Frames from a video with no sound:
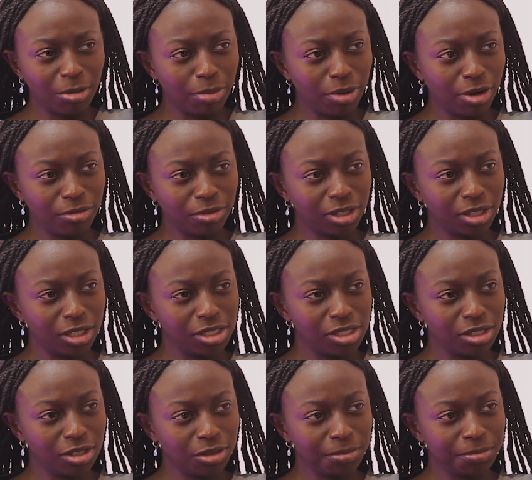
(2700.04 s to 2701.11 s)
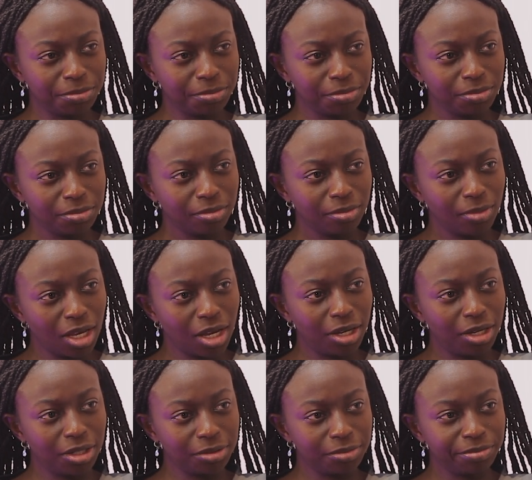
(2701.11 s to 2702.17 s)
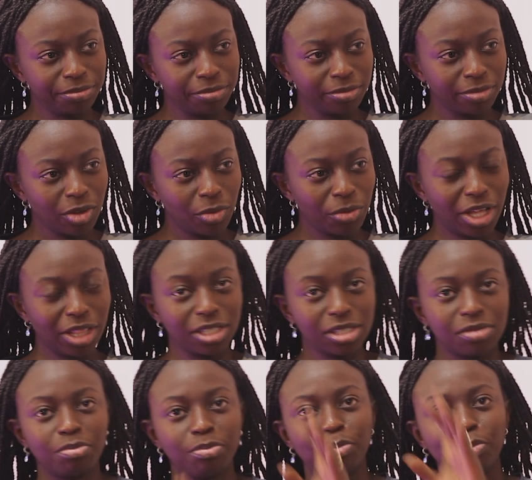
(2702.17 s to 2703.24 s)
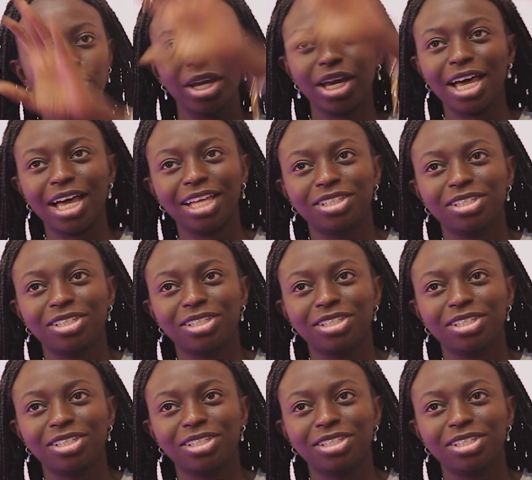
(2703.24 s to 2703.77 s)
perfectly, Perfectly, too. The timing yeah. was perfect, yeah. We had this big-ass